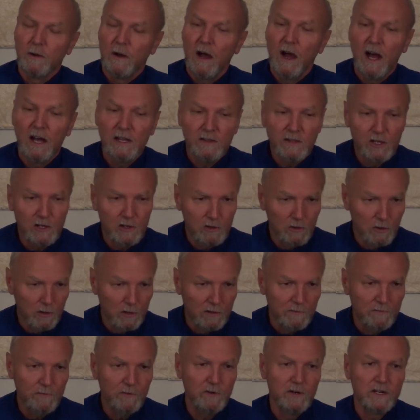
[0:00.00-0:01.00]
Hatha
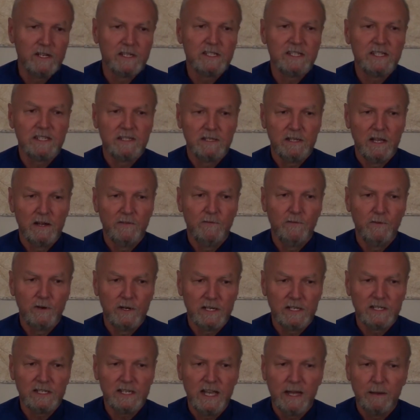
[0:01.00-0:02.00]
Yoga, for
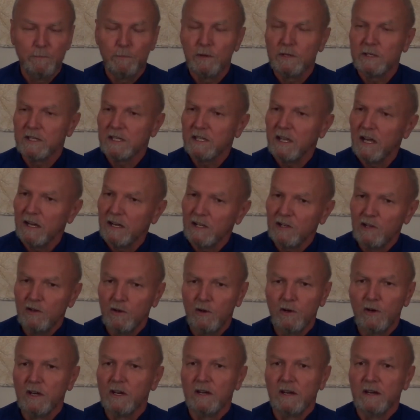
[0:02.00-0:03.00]
example, is not a
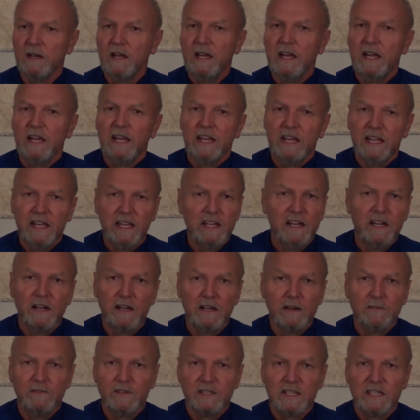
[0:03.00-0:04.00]
yoga in
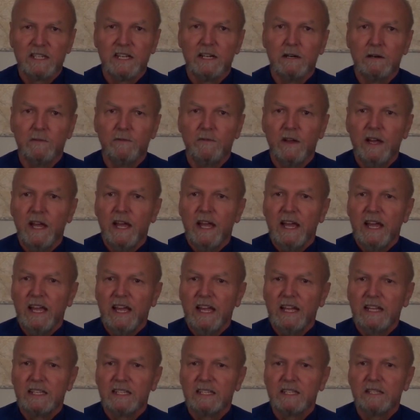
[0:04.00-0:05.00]
and of itself.
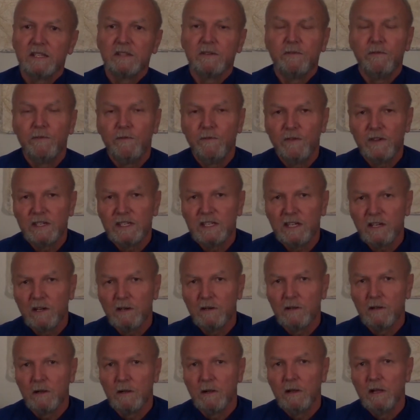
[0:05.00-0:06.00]
It's the
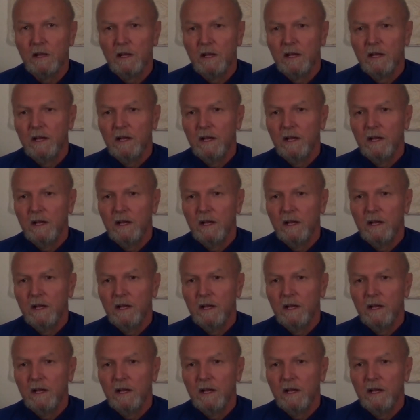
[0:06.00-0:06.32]
physical